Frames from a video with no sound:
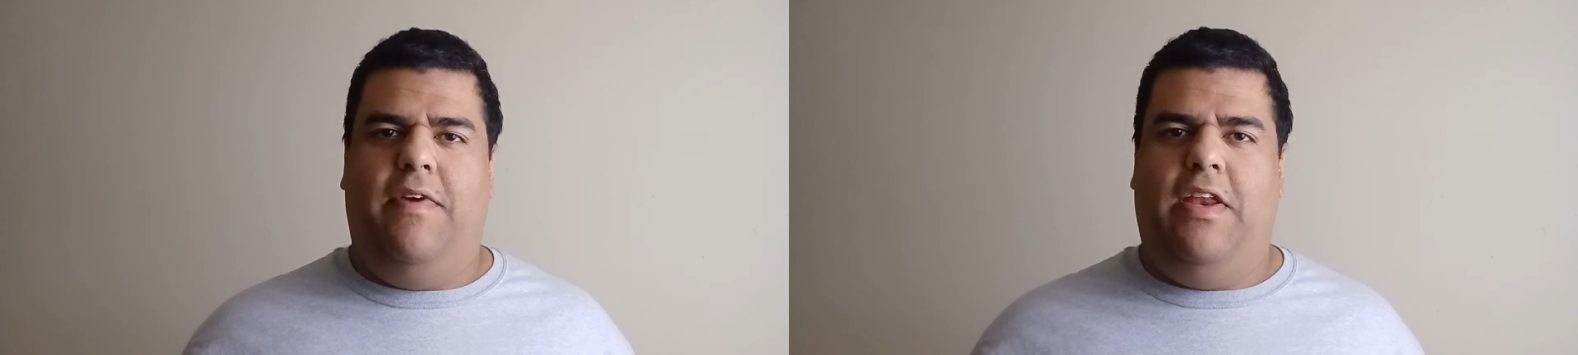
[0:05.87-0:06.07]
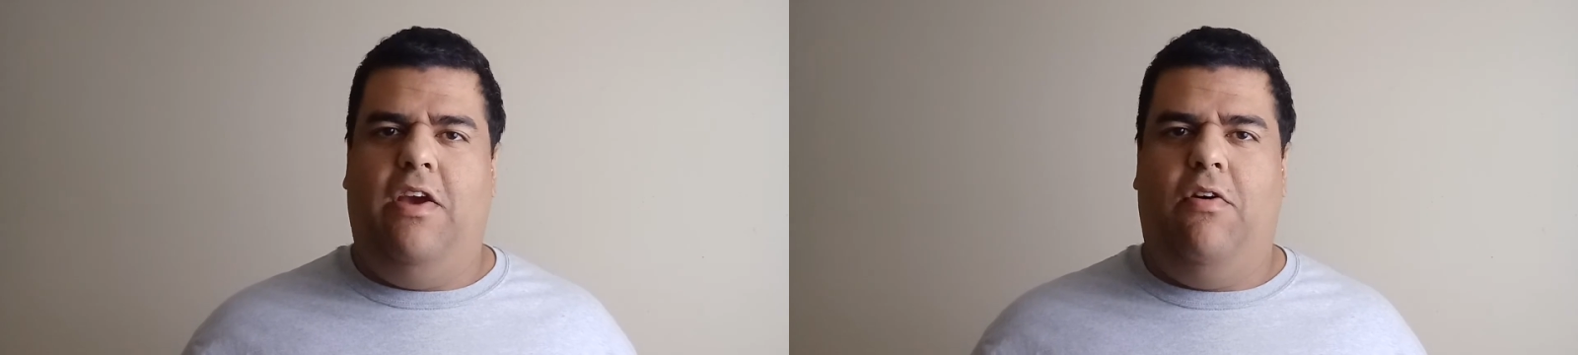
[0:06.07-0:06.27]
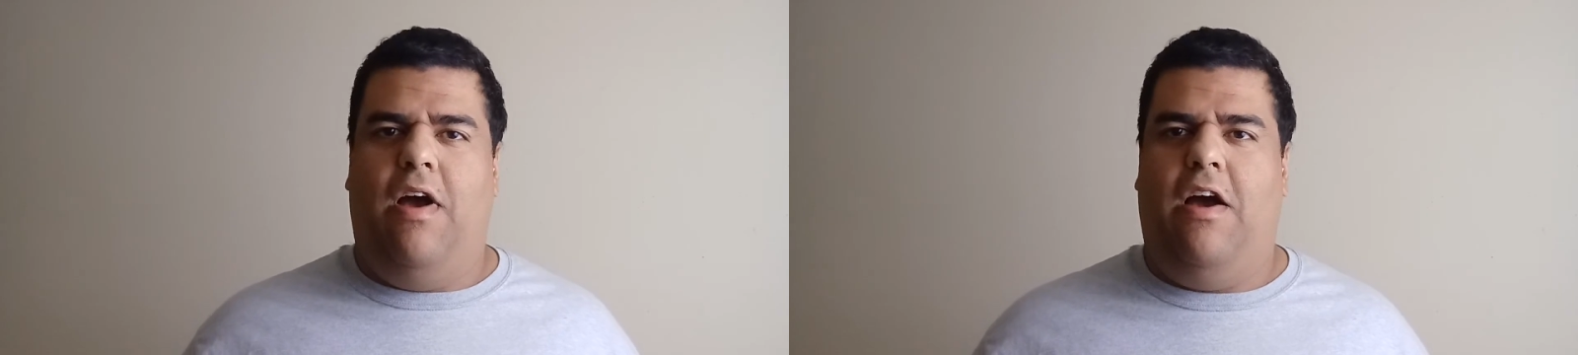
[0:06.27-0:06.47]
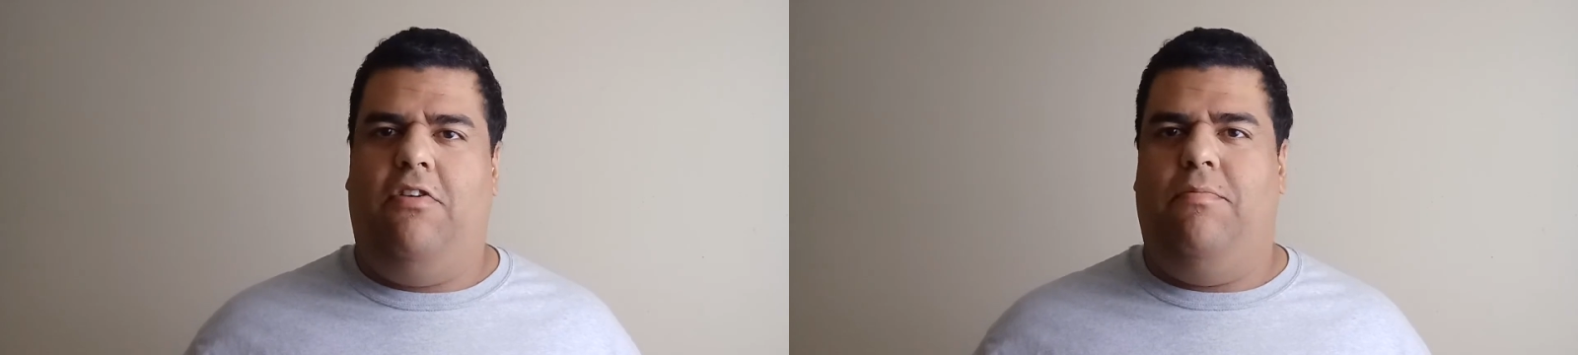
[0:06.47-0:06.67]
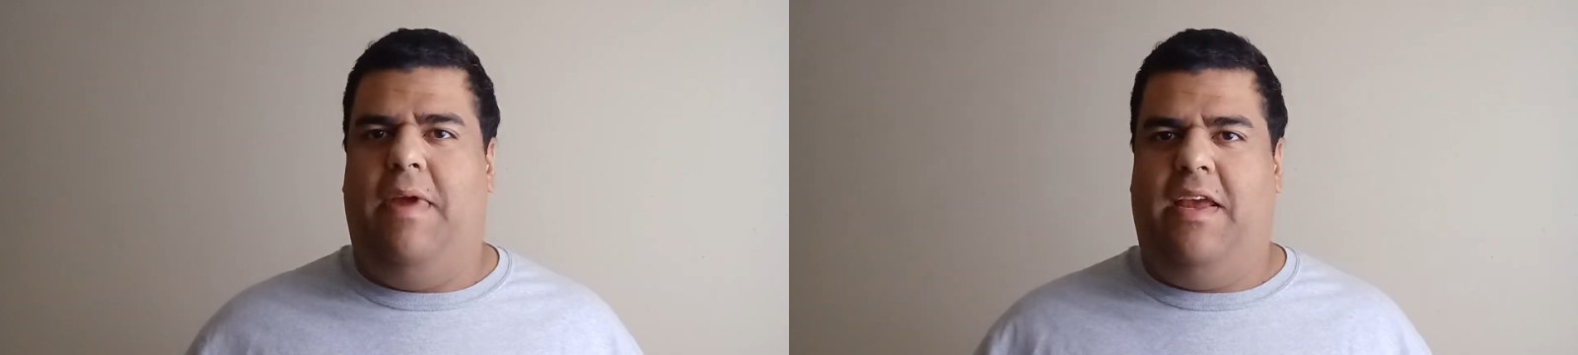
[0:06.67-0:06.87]
video how
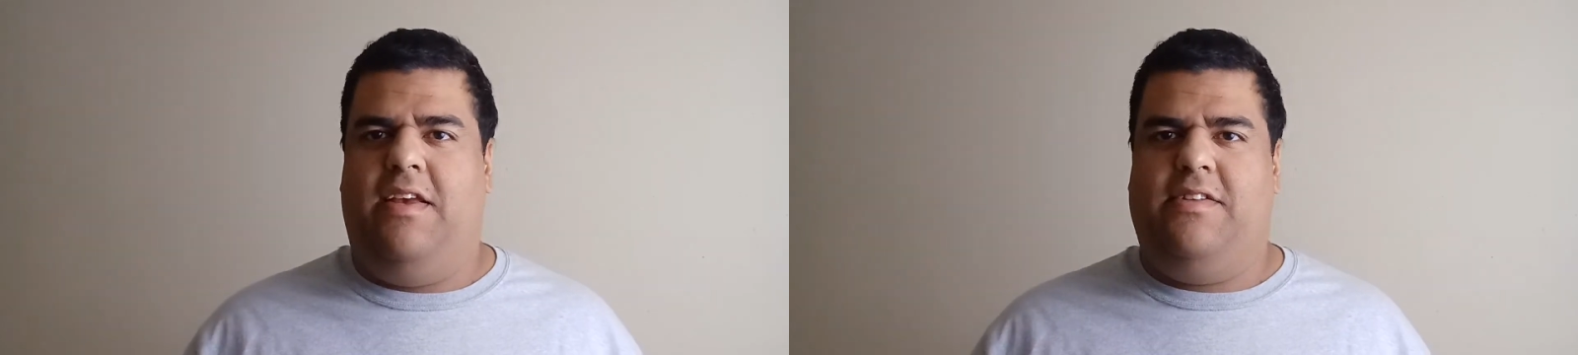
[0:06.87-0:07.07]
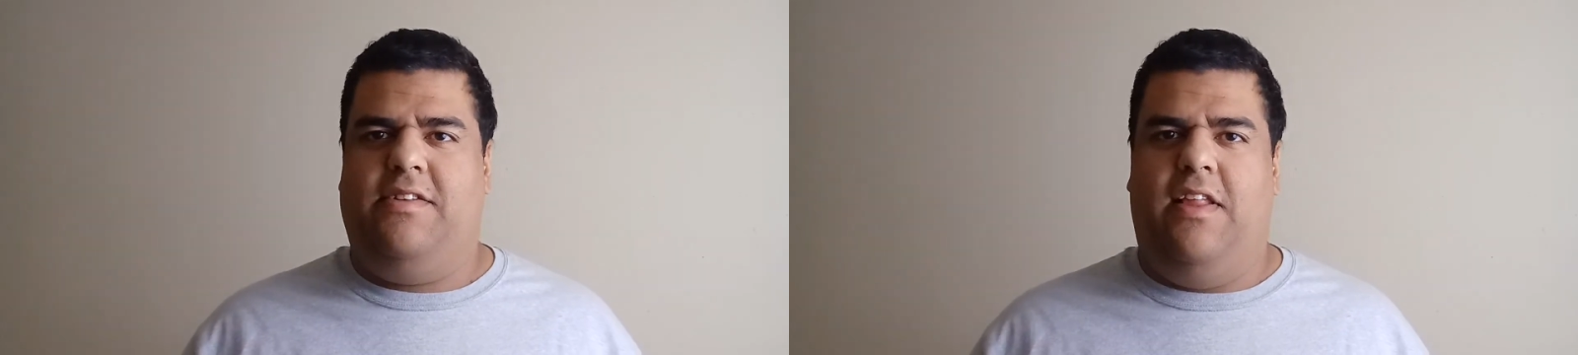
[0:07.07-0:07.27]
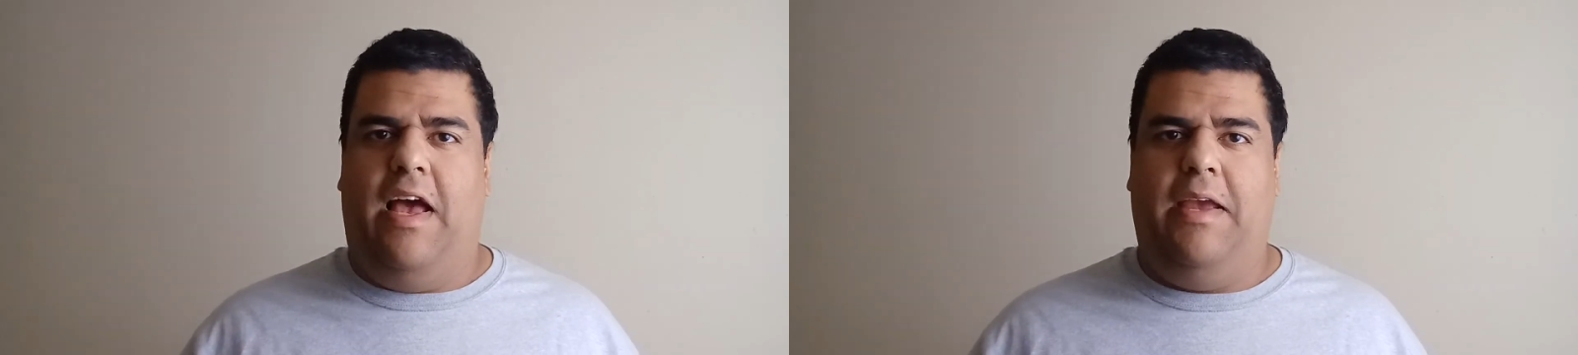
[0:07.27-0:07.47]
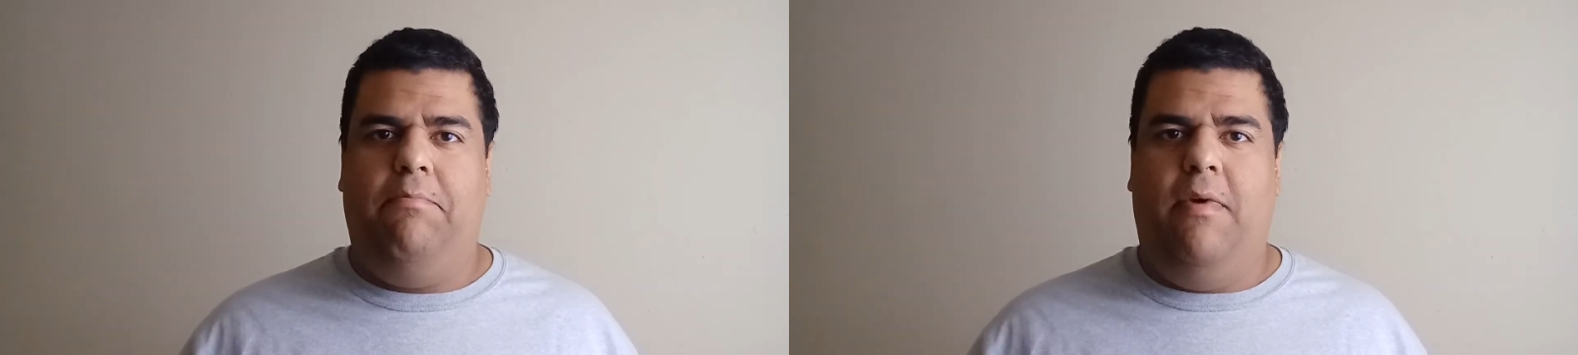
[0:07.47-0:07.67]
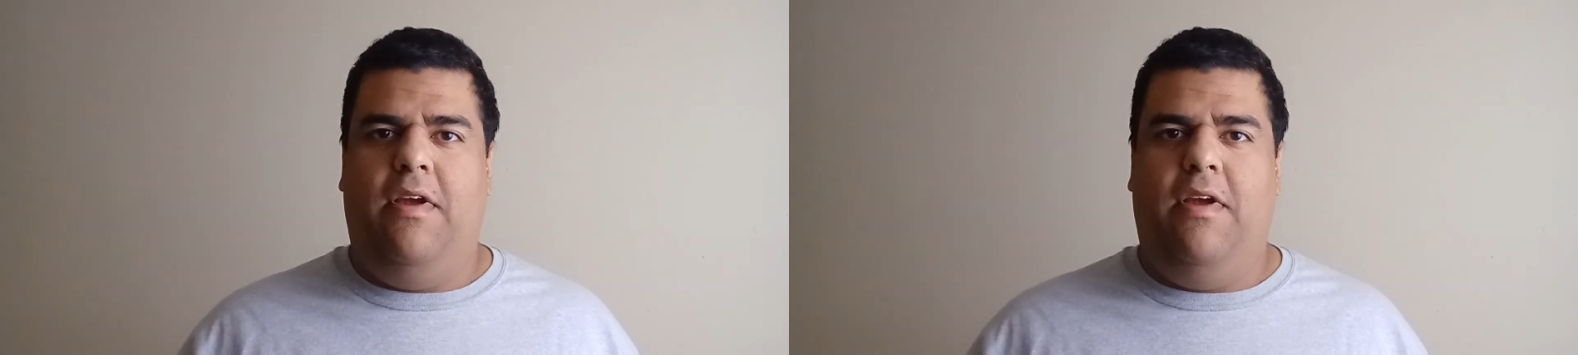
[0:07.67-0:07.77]
to make slime.